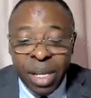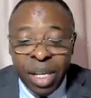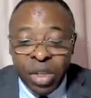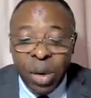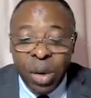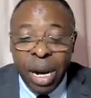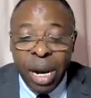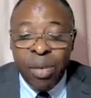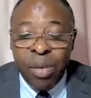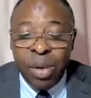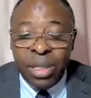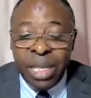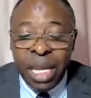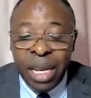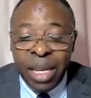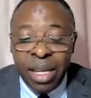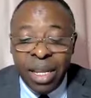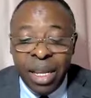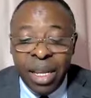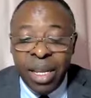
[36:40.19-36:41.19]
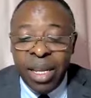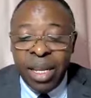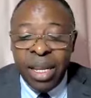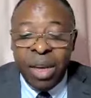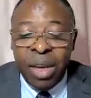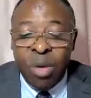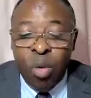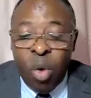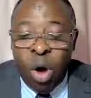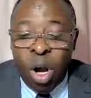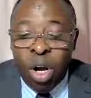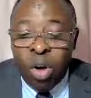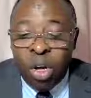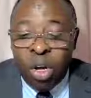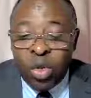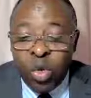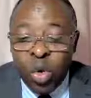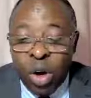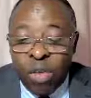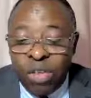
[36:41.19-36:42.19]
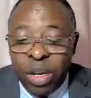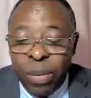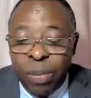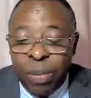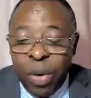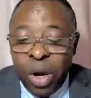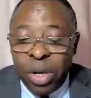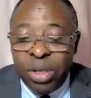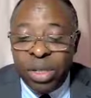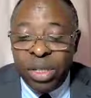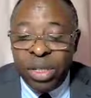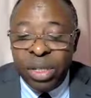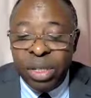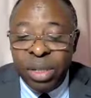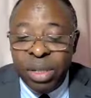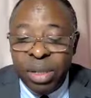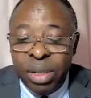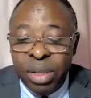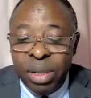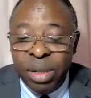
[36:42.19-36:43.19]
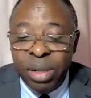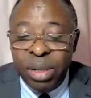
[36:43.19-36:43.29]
So what are we saying? One or two of the pots